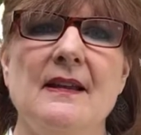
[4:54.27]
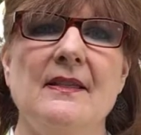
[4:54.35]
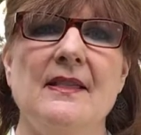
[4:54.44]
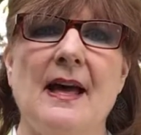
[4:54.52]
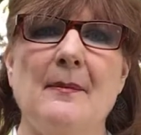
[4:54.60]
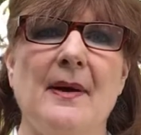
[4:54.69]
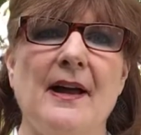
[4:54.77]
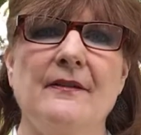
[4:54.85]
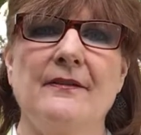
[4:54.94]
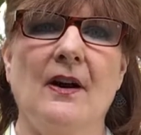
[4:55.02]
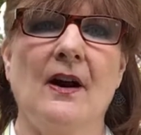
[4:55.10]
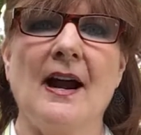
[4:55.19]
that by
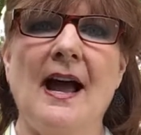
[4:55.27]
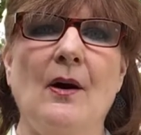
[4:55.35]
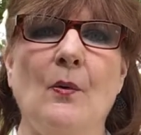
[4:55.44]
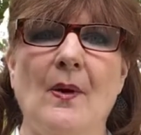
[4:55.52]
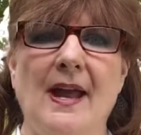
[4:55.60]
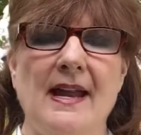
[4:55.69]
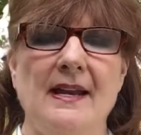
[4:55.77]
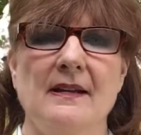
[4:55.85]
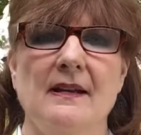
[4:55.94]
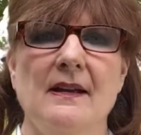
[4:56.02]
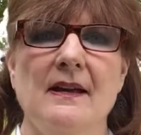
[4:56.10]
far outweighed